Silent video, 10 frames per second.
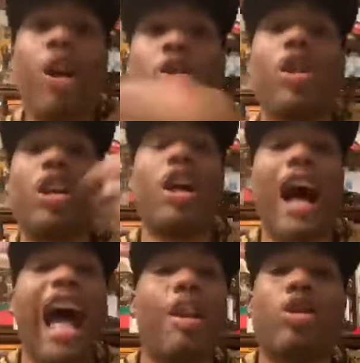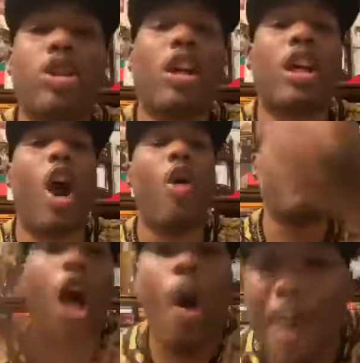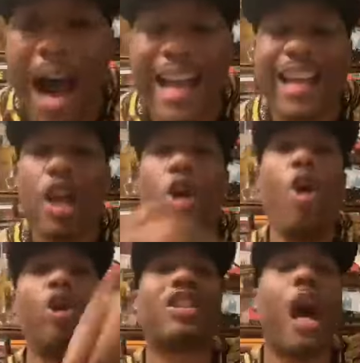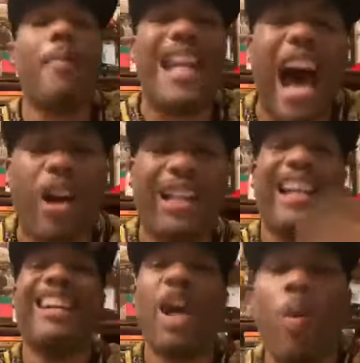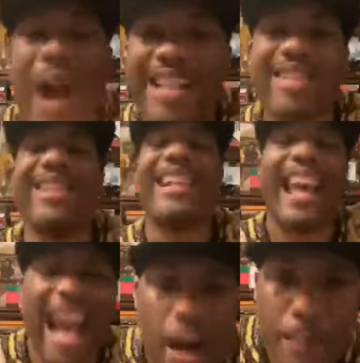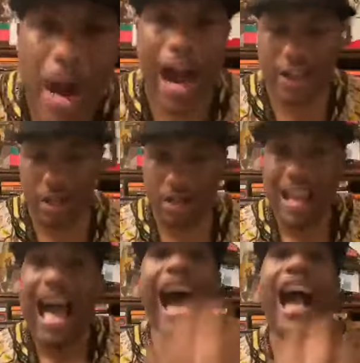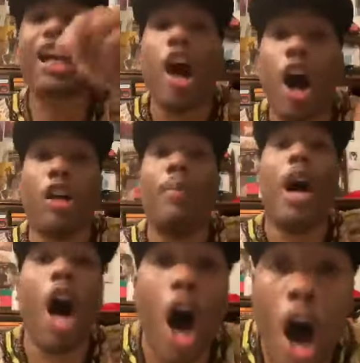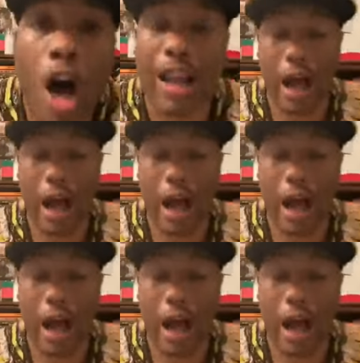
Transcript: don't sugarcoat, I don't sugarcoat nobody who's coming out of the Western empires. I call them all